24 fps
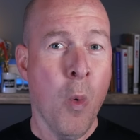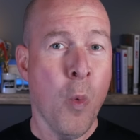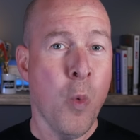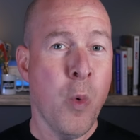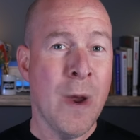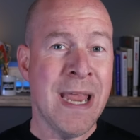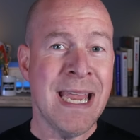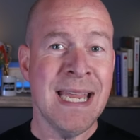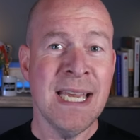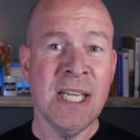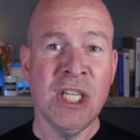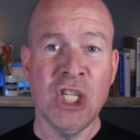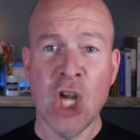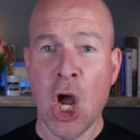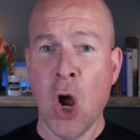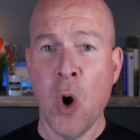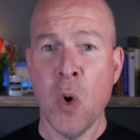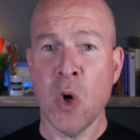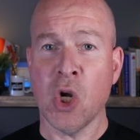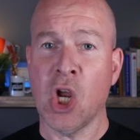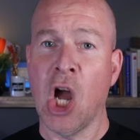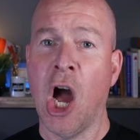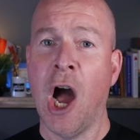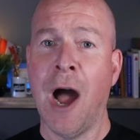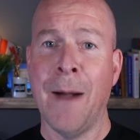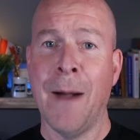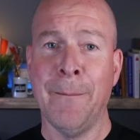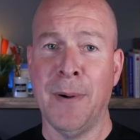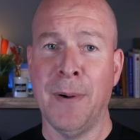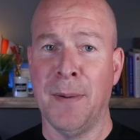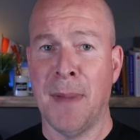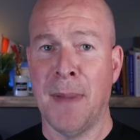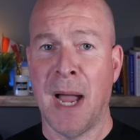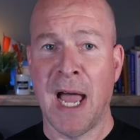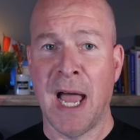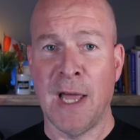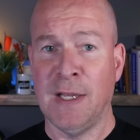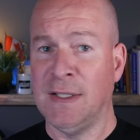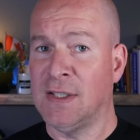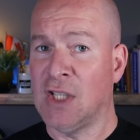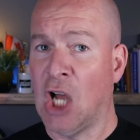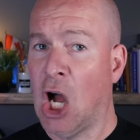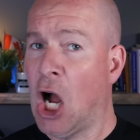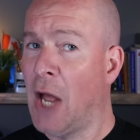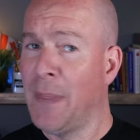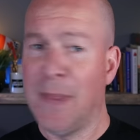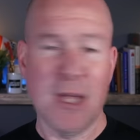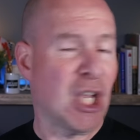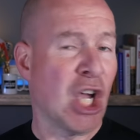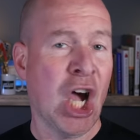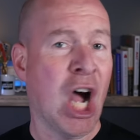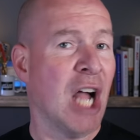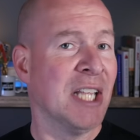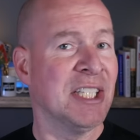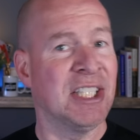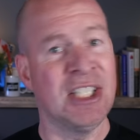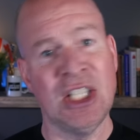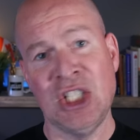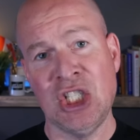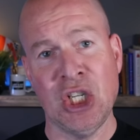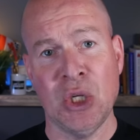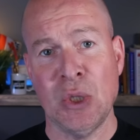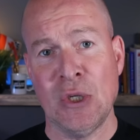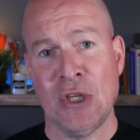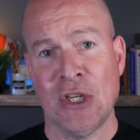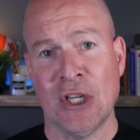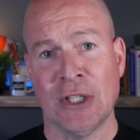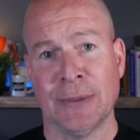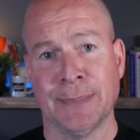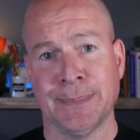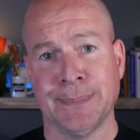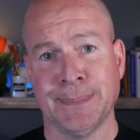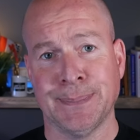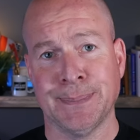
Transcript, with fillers: We don't compromise on the Constitution.